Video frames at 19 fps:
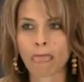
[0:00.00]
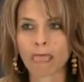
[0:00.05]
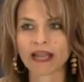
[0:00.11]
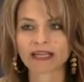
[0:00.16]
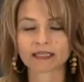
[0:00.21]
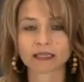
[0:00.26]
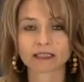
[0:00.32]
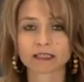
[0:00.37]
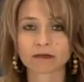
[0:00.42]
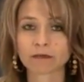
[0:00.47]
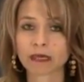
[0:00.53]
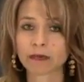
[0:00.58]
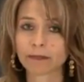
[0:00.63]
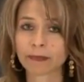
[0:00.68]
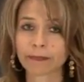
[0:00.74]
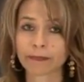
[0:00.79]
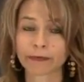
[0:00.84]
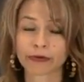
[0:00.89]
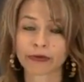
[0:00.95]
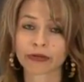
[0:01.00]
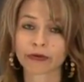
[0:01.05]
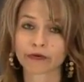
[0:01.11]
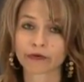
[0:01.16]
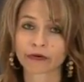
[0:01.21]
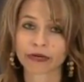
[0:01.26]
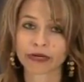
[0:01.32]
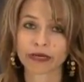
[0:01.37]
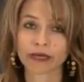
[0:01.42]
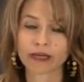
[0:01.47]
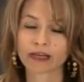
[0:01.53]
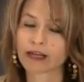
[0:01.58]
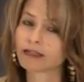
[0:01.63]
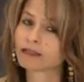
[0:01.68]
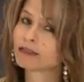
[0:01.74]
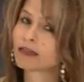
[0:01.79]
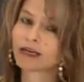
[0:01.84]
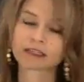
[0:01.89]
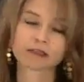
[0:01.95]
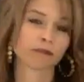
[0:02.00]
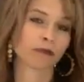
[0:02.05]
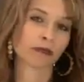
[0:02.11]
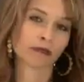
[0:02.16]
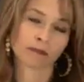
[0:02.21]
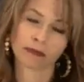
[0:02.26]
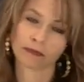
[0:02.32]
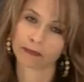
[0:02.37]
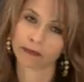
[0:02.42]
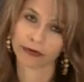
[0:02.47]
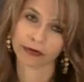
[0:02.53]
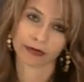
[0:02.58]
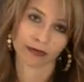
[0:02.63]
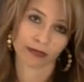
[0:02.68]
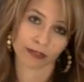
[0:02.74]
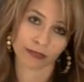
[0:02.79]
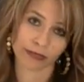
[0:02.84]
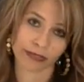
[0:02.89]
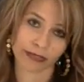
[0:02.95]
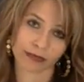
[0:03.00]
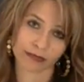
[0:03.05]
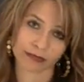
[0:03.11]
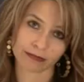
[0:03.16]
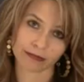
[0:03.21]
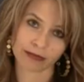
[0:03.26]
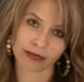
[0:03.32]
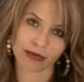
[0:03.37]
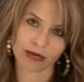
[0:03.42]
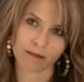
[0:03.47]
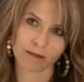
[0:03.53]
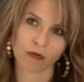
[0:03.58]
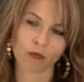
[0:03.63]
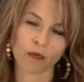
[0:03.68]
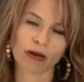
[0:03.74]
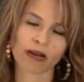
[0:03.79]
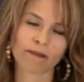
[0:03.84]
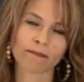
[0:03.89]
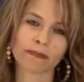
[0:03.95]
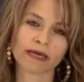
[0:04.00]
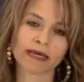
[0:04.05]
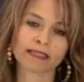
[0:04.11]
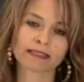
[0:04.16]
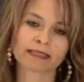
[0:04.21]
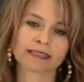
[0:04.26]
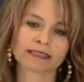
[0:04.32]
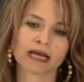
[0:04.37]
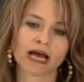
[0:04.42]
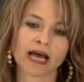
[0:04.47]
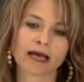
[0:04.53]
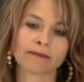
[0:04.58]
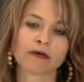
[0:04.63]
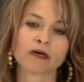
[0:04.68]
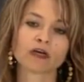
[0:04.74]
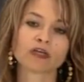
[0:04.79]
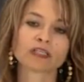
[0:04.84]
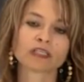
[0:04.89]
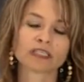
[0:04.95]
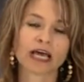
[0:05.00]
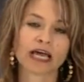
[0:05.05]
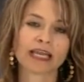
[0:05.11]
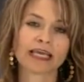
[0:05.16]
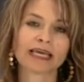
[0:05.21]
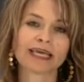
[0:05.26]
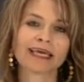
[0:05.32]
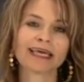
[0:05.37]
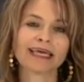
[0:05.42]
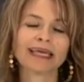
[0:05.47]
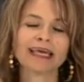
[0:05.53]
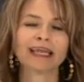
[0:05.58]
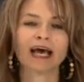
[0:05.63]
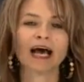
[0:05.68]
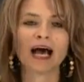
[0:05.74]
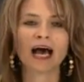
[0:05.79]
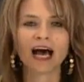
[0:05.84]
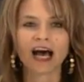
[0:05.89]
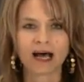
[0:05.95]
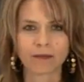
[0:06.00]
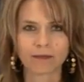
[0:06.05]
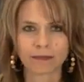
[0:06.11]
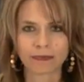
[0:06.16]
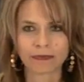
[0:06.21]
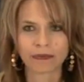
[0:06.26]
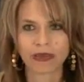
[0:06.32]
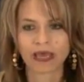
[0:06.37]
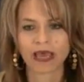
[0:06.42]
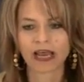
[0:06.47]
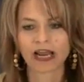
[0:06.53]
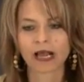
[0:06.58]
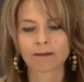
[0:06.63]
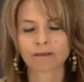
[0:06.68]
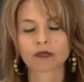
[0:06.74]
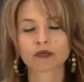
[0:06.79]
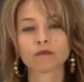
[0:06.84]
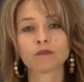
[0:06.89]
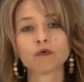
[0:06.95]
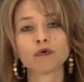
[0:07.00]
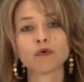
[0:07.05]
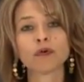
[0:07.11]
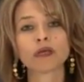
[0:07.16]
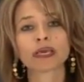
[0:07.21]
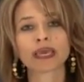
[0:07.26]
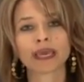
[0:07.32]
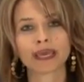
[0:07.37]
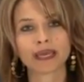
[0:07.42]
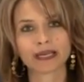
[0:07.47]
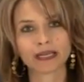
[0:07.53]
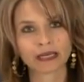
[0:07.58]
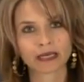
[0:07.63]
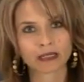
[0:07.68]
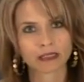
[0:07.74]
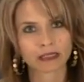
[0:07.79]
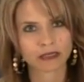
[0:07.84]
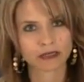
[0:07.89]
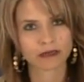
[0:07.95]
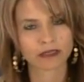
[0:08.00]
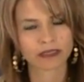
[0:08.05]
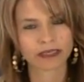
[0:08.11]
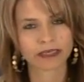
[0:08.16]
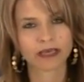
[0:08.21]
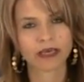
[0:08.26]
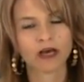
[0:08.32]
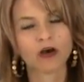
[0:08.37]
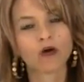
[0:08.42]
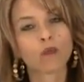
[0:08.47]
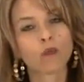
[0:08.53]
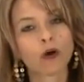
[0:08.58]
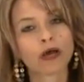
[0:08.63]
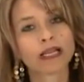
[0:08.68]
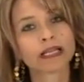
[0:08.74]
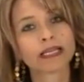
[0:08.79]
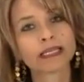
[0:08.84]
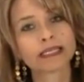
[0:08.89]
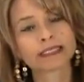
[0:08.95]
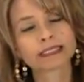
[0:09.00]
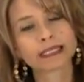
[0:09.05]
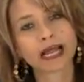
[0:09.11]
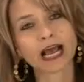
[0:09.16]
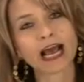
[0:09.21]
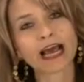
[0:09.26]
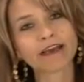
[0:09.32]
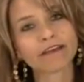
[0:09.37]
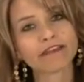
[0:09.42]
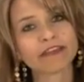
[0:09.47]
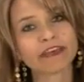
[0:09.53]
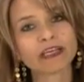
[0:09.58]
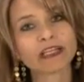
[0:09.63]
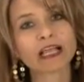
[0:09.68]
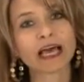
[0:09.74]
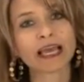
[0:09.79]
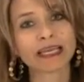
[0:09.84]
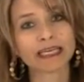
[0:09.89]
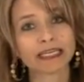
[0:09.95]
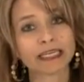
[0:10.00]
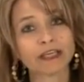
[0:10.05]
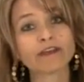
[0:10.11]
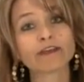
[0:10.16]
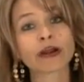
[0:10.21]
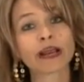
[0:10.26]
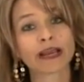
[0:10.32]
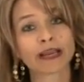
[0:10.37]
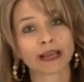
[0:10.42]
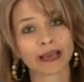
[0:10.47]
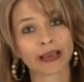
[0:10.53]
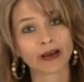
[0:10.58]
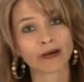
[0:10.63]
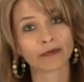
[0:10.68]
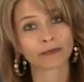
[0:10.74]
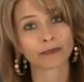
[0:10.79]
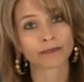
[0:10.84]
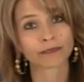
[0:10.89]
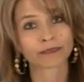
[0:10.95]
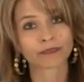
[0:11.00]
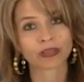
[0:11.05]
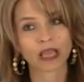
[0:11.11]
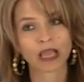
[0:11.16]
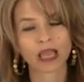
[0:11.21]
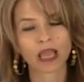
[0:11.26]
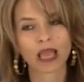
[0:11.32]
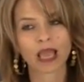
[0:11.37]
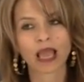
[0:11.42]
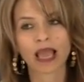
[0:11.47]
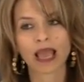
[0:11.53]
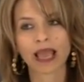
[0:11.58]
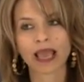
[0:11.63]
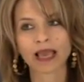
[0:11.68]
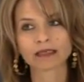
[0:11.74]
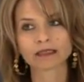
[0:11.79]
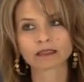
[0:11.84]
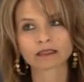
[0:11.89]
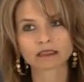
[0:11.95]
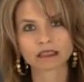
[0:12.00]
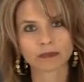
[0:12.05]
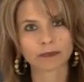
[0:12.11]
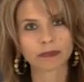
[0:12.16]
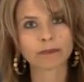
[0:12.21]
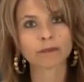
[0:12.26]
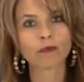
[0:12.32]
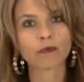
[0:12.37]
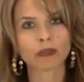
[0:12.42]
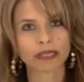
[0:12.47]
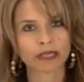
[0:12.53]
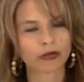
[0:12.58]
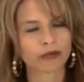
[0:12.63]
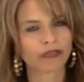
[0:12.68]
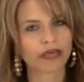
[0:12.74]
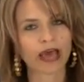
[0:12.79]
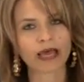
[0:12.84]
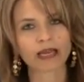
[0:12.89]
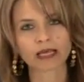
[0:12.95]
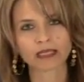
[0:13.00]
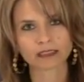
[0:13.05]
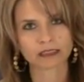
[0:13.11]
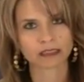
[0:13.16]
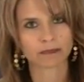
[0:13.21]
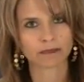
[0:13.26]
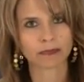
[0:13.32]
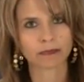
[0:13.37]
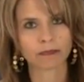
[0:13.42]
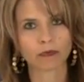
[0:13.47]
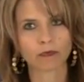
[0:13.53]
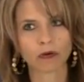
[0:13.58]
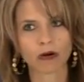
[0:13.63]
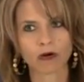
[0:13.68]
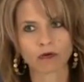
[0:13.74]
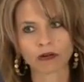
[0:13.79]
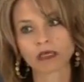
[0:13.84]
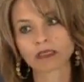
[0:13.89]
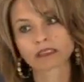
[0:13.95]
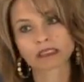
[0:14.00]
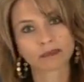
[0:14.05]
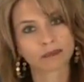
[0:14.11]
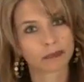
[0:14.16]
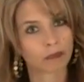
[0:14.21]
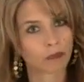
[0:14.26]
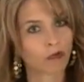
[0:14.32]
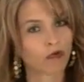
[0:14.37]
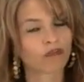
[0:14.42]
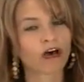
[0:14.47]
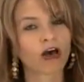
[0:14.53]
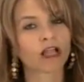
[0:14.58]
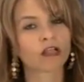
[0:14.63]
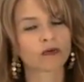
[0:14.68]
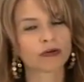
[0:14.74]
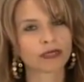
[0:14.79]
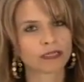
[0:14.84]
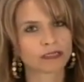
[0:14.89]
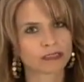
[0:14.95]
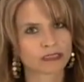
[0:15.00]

it doesn't mean people are going to agree, and it doesn't mean that people are going to do it. But what it means is I'm setting it up and I'm communicating clearly what it is that I feel I need right now. And some people will hear that and some people won't. And some people will follow it